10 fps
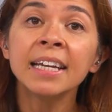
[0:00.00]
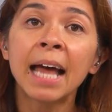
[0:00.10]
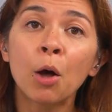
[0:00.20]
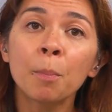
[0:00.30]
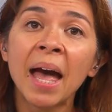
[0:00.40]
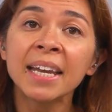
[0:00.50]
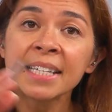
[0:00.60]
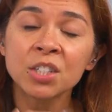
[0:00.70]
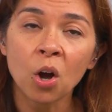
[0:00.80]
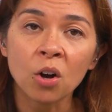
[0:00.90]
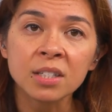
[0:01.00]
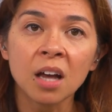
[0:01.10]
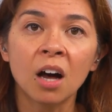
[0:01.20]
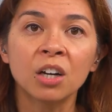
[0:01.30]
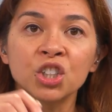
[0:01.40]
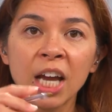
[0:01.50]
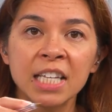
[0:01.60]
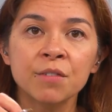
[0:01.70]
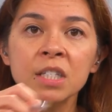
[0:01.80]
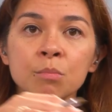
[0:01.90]
Now, penny stocks are
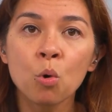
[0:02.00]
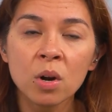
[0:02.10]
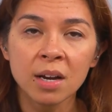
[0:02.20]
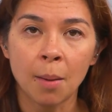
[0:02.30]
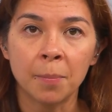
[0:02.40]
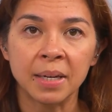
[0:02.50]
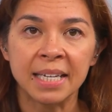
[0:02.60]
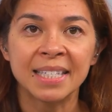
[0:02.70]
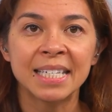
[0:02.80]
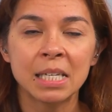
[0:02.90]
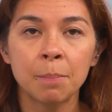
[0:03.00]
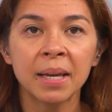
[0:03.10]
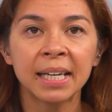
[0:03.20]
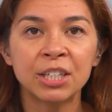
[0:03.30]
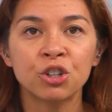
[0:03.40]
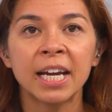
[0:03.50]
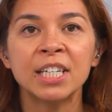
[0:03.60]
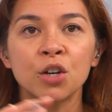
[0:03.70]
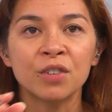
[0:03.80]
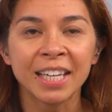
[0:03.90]
shares of smaller companies that typically
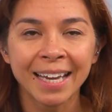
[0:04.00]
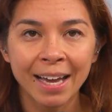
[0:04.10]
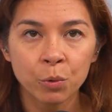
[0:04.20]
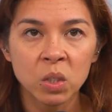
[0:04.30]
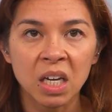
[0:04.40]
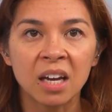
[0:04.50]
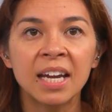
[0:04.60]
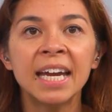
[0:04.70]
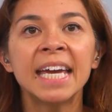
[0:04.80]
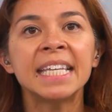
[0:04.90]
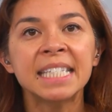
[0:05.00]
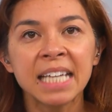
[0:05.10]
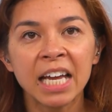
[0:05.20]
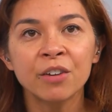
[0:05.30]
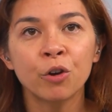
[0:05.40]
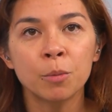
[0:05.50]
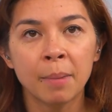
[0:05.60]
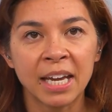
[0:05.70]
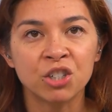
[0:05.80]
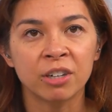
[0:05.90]
trade over the counter instead of on
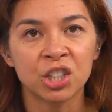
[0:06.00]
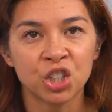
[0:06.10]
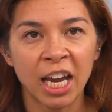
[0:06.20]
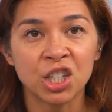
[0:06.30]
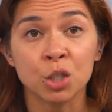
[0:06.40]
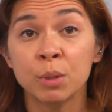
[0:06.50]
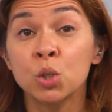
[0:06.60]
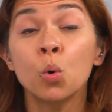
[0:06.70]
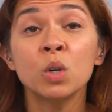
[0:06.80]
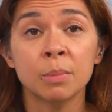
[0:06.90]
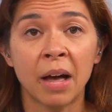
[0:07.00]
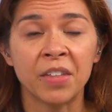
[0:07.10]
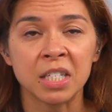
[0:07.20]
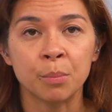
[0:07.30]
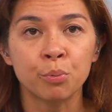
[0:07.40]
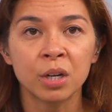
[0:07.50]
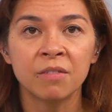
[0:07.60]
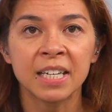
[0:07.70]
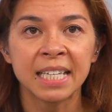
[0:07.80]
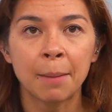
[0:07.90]
major exchanges. We talked about this in a
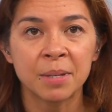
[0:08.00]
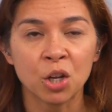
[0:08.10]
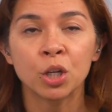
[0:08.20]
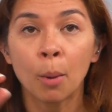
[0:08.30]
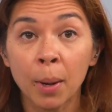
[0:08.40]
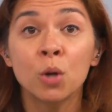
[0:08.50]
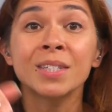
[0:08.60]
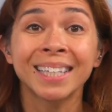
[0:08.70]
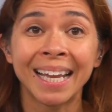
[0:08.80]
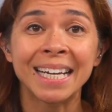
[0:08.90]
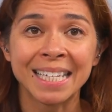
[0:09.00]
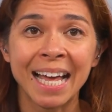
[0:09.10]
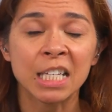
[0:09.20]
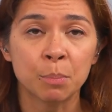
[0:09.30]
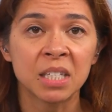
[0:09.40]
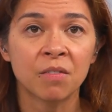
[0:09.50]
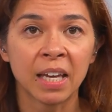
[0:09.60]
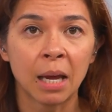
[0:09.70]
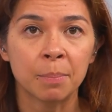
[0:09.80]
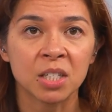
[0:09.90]
previous episode, and I'll post the link to that
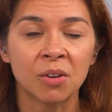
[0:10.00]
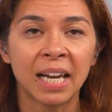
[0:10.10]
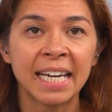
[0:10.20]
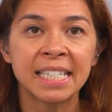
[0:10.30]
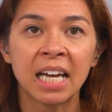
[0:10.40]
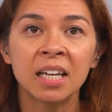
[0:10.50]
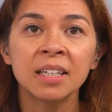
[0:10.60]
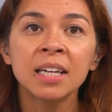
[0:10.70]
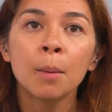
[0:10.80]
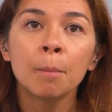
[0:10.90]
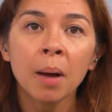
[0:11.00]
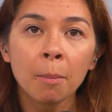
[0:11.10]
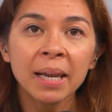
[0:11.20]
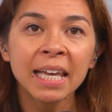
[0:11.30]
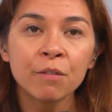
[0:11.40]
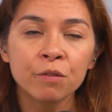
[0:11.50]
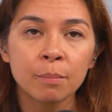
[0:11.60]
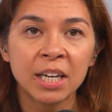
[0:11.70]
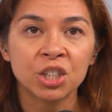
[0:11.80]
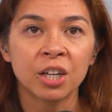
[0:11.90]
specific episode later. Public
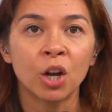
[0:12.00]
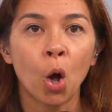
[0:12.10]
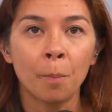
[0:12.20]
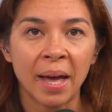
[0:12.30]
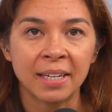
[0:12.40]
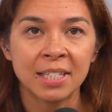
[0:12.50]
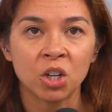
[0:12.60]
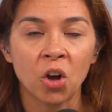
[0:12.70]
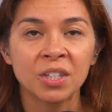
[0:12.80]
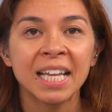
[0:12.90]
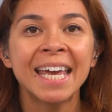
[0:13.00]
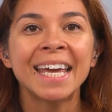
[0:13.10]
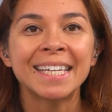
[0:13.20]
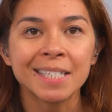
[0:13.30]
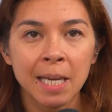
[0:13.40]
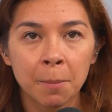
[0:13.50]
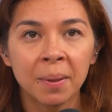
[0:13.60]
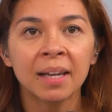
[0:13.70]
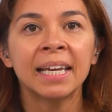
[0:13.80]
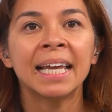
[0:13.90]
information on penny stocks is
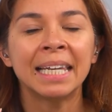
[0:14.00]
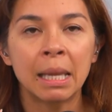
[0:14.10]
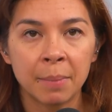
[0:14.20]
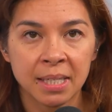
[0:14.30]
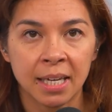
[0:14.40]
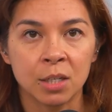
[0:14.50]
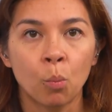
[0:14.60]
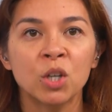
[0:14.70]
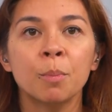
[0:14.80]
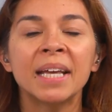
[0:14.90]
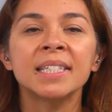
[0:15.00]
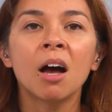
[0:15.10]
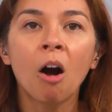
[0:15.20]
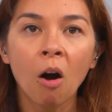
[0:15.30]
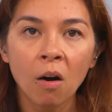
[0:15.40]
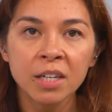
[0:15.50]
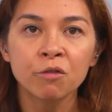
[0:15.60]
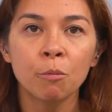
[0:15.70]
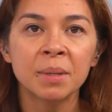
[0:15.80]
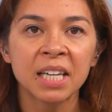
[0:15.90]
typically limited, which makes it
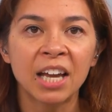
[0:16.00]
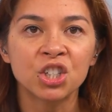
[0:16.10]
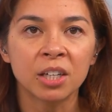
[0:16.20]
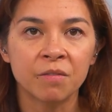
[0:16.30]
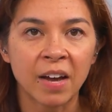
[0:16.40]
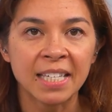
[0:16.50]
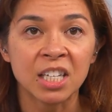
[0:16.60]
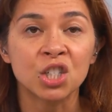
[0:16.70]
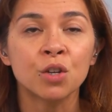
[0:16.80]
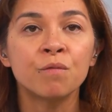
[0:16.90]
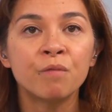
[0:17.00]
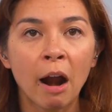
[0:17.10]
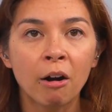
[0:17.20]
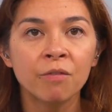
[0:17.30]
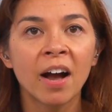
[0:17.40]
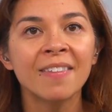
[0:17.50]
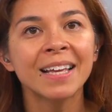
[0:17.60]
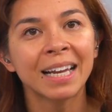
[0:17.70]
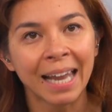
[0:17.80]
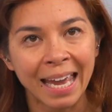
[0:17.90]
harder for potential investors to verify
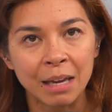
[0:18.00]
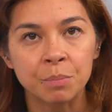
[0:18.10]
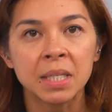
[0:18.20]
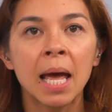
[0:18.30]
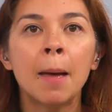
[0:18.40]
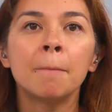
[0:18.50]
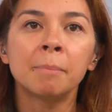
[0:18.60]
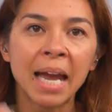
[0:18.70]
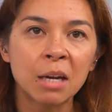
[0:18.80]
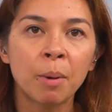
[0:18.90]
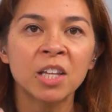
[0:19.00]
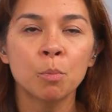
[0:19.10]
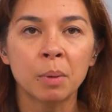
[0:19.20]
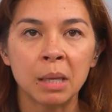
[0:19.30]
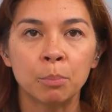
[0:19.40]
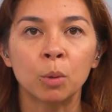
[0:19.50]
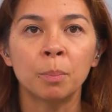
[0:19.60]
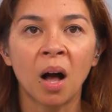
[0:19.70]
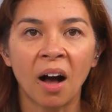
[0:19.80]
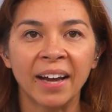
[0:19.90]
the claims made by the people
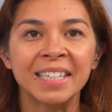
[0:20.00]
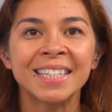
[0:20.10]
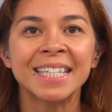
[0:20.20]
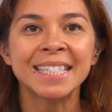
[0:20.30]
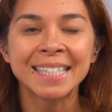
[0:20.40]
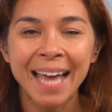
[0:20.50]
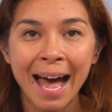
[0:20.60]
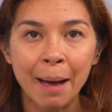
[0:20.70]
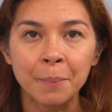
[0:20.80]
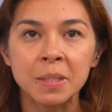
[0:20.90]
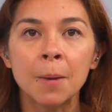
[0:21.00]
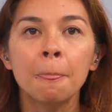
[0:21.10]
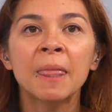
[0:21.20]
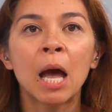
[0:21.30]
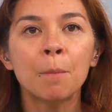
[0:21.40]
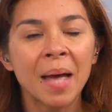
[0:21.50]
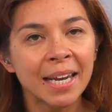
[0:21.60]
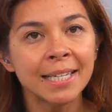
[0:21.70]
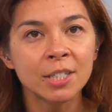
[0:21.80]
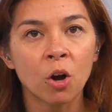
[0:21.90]
behind these scams. And
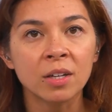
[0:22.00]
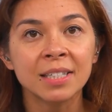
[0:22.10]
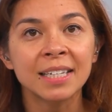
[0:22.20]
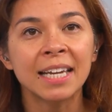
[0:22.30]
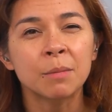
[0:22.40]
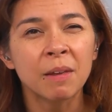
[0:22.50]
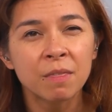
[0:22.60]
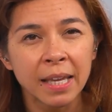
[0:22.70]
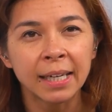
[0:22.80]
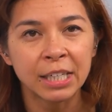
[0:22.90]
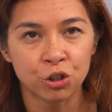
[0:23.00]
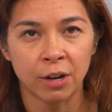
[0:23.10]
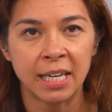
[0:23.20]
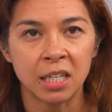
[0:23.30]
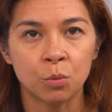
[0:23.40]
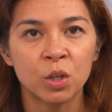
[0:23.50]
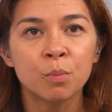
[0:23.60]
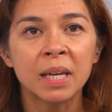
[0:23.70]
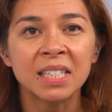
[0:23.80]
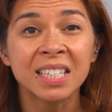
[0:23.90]
penny stocks tend to be thinly traded,
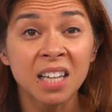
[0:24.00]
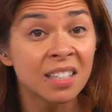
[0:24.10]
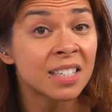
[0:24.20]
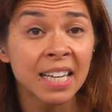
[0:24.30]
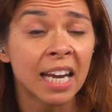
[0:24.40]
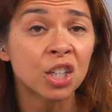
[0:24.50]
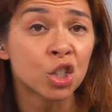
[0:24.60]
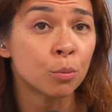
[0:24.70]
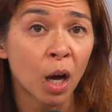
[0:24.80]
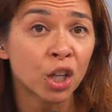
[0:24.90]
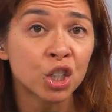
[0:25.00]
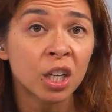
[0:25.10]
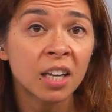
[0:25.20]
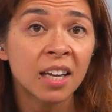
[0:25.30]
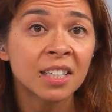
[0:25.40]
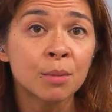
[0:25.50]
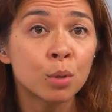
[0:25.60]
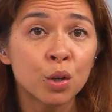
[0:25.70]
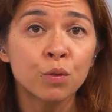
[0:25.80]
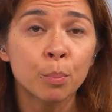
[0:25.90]
which means it doesn't take too much to
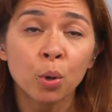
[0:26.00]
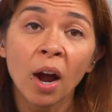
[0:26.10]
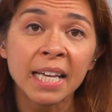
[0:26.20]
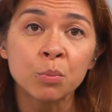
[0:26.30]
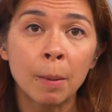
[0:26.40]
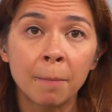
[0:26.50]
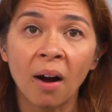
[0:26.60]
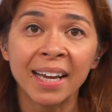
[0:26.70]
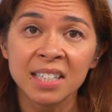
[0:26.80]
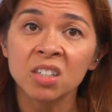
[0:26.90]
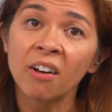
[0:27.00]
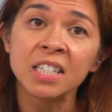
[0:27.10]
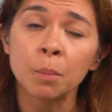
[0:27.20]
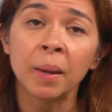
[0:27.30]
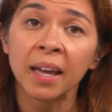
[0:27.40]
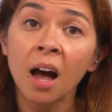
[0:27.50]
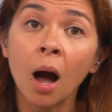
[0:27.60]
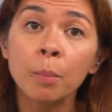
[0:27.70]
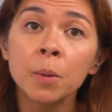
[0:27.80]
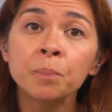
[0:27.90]
move the price when buying starts to pick
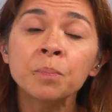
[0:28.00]
up.